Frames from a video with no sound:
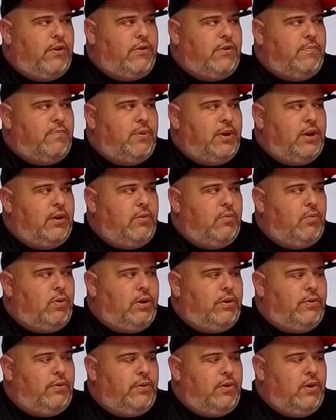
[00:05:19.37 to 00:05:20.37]
Very
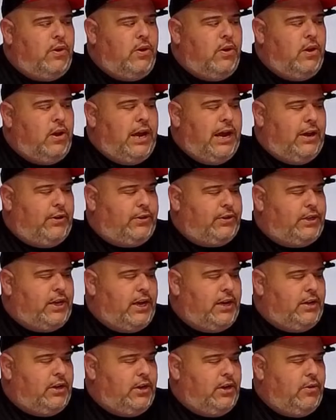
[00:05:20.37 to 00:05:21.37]
big with
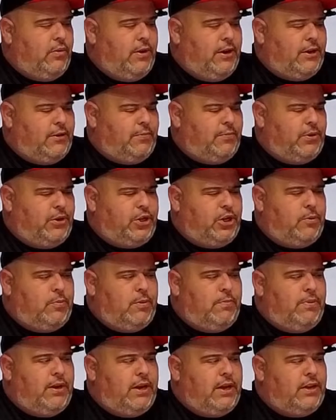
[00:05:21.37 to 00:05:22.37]
outside the US, but
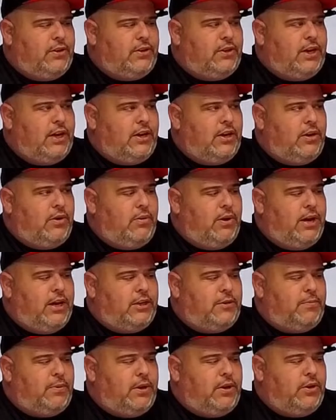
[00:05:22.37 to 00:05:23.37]
should be big inside the
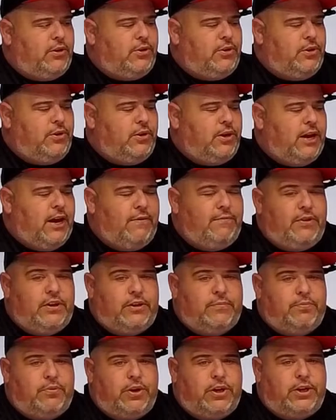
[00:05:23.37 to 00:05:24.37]
US because you could
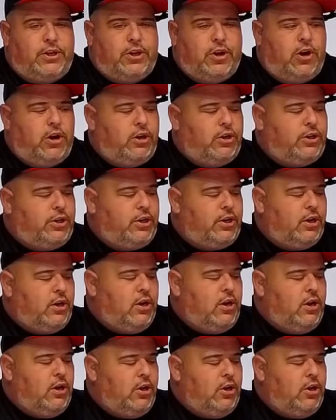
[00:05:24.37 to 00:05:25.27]
have this pre-charge,